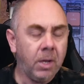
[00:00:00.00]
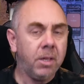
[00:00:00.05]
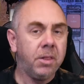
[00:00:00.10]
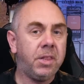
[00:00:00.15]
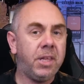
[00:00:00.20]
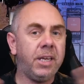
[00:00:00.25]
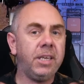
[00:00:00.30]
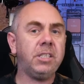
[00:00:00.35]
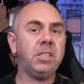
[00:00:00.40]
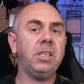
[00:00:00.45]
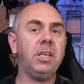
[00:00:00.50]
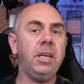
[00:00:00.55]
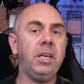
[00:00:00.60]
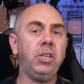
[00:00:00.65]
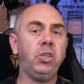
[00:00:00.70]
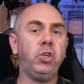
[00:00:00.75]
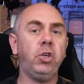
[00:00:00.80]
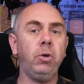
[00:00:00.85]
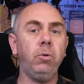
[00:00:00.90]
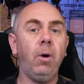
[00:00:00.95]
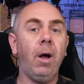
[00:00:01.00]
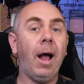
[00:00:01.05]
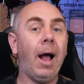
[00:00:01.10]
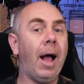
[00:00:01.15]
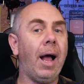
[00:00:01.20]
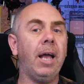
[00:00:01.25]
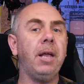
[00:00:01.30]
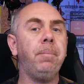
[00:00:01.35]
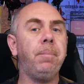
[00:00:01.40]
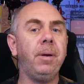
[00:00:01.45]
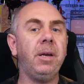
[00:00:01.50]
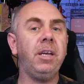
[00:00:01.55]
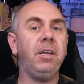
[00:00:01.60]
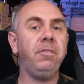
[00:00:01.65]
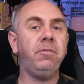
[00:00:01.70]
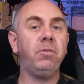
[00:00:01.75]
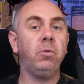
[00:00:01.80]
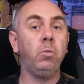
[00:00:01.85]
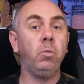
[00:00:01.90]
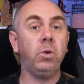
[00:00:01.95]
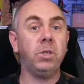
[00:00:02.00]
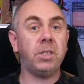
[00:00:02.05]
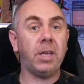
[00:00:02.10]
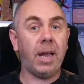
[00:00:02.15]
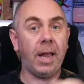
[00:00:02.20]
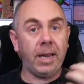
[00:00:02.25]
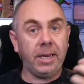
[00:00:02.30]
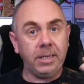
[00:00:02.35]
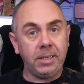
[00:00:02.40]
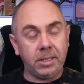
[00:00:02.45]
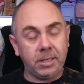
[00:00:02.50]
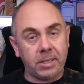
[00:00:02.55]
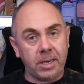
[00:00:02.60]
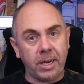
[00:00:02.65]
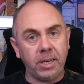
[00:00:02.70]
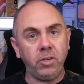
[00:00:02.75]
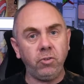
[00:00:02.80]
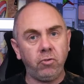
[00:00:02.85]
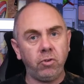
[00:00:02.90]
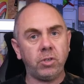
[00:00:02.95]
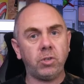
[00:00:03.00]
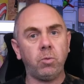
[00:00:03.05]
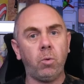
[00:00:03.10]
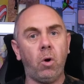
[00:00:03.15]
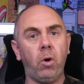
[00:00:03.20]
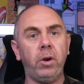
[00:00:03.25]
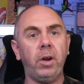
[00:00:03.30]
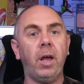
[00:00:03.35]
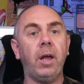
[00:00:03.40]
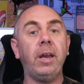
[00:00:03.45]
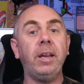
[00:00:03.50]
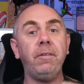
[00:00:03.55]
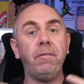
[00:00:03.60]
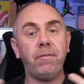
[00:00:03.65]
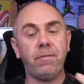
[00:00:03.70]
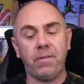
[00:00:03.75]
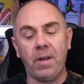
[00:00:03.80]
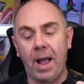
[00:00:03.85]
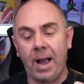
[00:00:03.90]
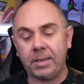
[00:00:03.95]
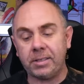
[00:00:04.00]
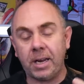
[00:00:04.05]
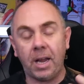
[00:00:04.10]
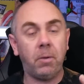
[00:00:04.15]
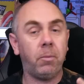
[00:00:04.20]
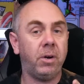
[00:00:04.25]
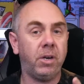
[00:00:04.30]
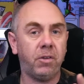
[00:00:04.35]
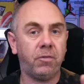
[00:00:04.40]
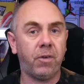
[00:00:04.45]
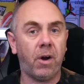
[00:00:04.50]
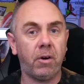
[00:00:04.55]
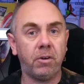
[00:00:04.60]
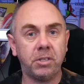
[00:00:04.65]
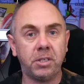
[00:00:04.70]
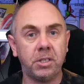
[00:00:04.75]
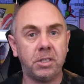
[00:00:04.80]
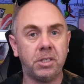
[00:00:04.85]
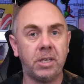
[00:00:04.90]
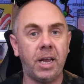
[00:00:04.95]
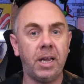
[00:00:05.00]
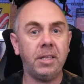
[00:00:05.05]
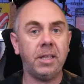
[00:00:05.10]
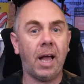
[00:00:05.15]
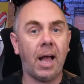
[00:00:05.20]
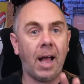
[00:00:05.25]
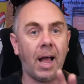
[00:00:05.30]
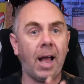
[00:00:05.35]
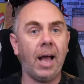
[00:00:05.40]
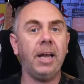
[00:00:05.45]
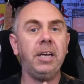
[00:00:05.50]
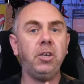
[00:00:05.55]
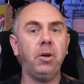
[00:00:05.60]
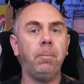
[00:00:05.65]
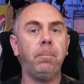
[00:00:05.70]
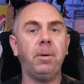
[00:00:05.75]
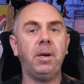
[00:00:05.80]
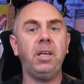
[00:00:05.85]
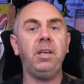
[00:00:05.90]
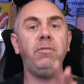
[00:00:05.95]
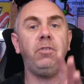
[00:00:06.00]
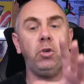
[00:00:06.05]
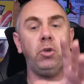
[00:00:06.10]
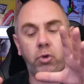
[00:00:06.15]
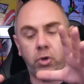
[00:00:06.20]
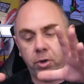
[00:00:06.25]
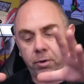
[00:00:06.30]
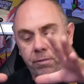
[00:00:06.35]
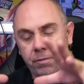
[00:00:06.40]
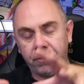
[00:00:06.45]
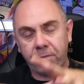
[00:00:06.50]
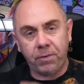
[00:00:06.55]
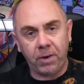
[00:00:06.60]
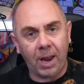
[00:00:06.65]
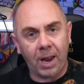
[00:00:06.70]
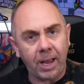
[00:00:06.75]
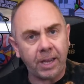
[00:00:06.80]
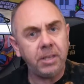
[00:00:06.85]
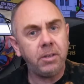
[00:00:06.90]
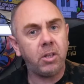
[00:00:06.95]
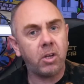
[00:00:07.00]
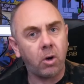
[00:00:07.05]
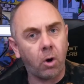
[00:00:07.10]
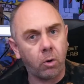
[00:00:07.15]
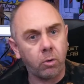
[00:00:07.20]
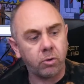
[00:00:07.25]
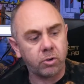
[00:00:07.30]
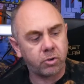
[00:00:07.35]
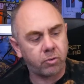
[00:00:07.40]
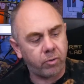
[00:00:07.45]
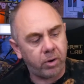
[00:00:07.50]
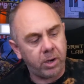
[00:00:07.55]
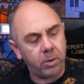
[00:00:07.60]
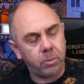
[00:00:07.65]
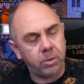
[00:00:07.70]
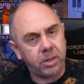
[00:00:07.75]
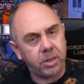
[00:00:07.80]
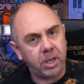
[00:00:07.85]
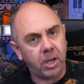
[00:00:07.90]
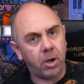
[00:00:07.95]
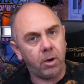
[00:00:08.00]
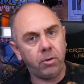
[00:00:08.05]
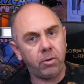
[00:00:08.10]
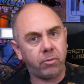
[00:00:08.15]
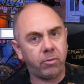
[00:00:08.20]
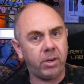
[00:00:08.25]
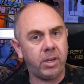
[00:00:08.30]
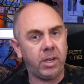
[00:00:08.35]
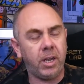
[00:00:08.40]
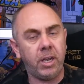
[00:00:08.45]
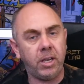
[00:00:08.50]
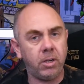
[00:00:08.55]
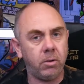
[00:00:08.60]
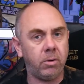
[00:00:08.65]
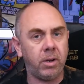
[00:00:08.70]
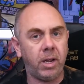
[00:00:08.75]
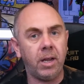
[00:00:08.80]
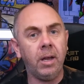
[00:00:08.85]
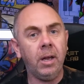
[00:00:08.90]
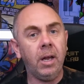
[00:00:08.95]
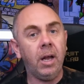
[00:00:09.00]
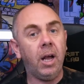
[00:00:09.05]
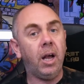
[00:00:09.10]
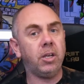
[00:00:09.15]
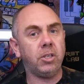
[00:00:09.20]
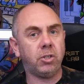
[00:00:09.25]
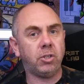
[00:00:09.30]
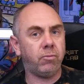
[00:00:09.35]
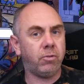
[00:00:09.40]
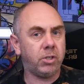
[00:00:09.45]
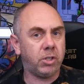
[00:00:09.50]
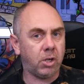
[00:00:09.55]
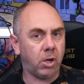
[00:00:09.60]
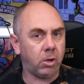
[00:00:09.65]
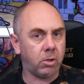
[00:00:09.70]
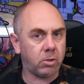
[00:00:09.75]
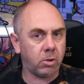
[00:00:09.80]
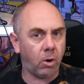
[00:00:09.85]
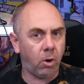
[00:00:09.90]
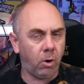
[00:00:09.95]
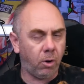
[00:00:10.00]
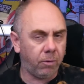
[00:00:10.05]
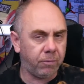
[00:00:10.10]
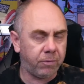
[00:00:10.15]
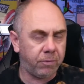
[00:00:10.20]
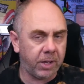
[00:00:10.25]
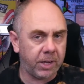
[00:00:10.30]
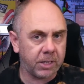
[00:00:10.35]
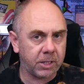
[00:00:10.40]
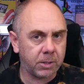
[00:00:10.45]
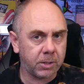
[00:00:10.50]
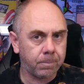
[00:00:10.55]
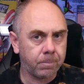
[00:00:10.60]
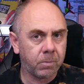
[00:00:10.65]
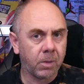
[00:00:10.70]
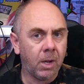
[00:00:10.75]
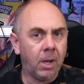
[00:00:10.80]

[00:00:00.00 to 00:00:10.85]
This issue, I believed, was a dangerous one, and in fact, I went as far as to say that I don't believe you should fly the Goggles 3 with the O3 ear unit as a result of this.